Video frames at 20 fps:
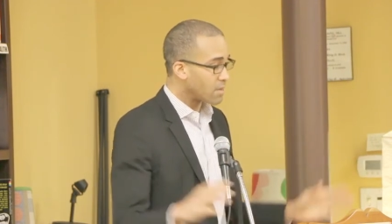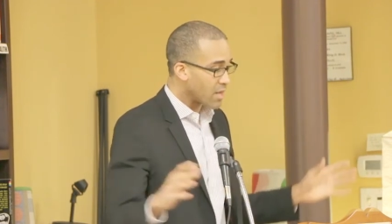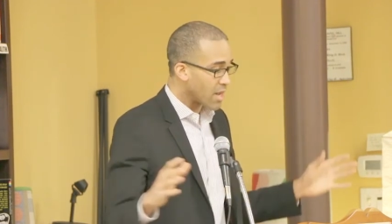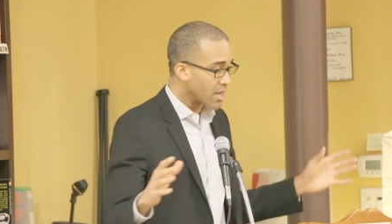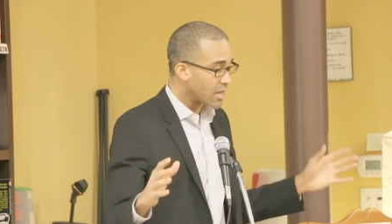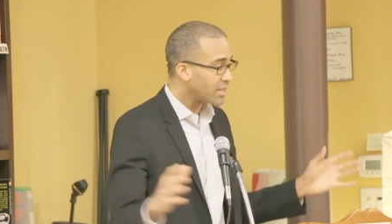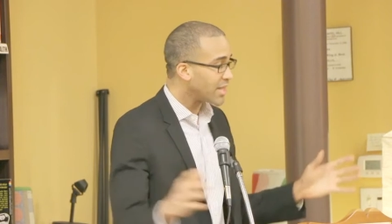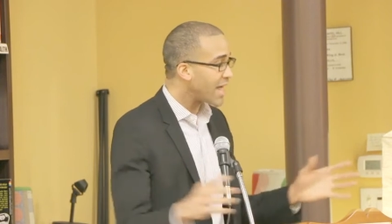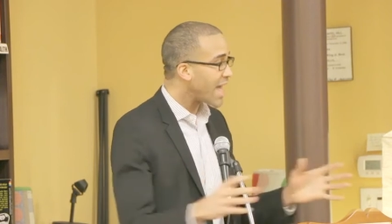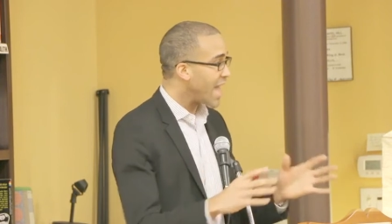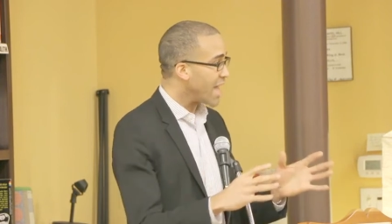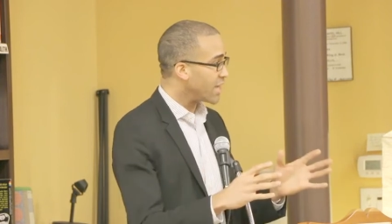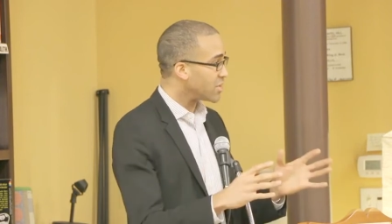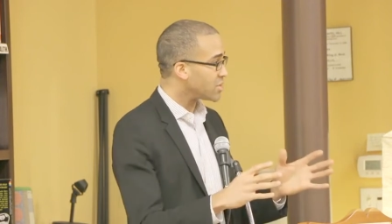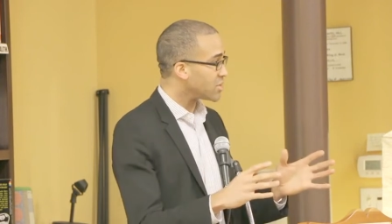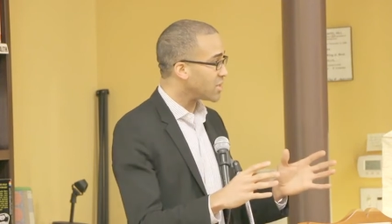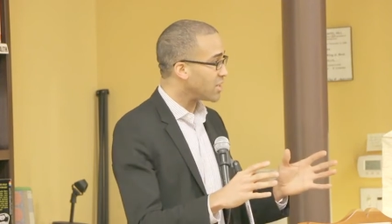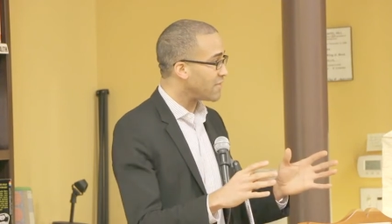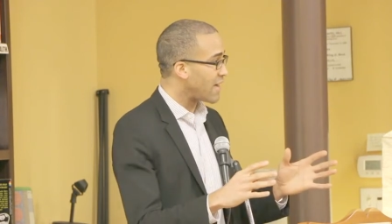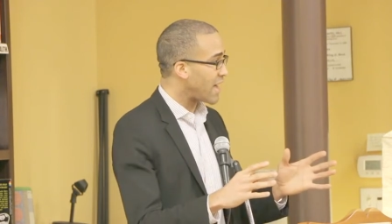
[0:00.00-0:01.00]
A
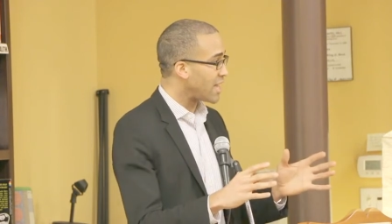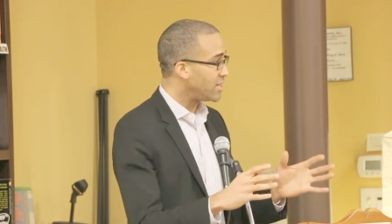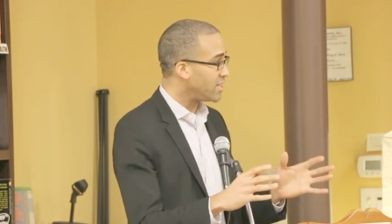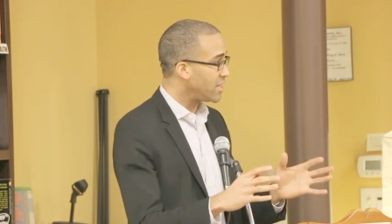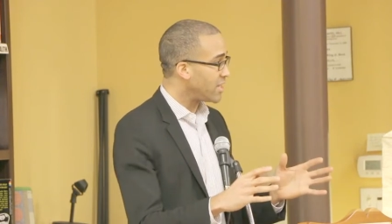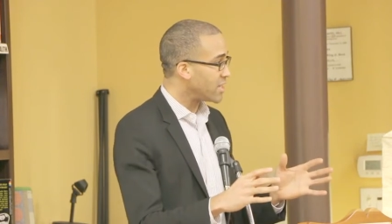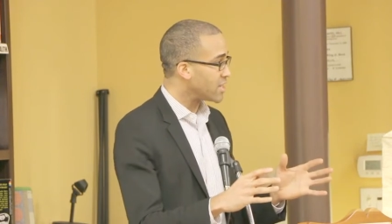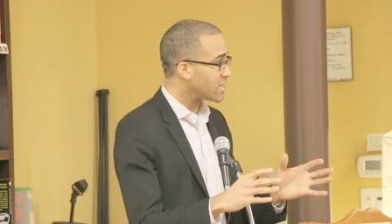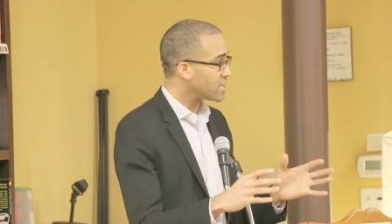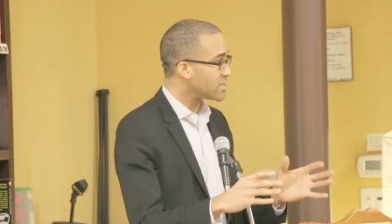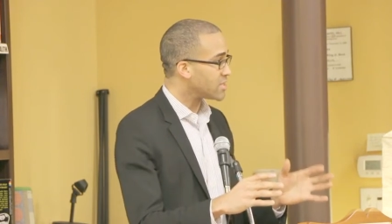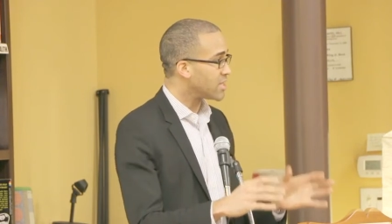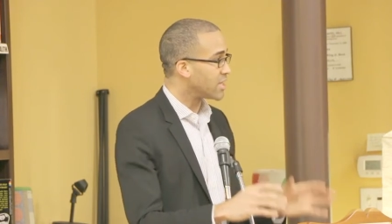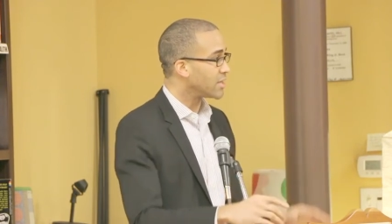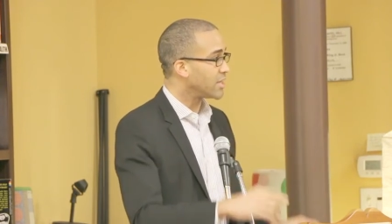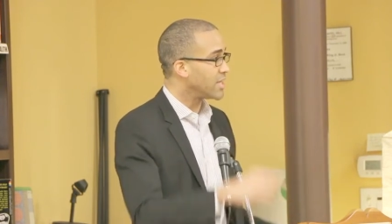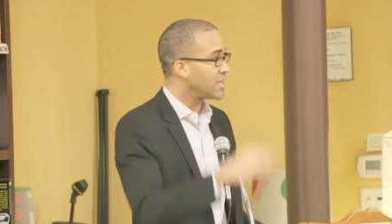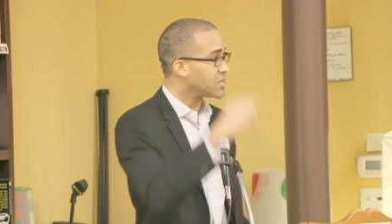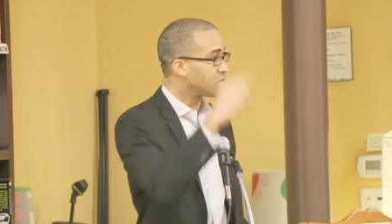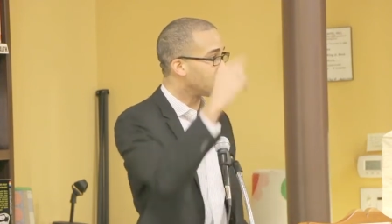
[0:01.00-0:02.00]
clash of ideas
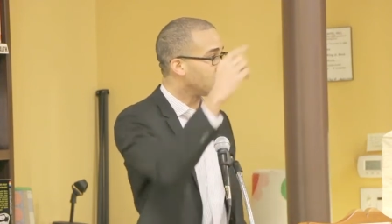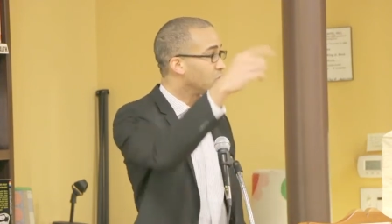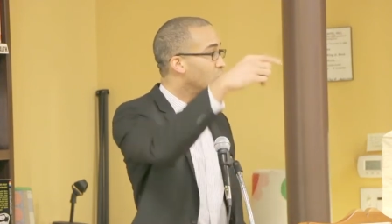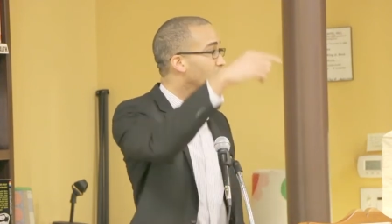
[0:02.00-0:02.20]
that leads to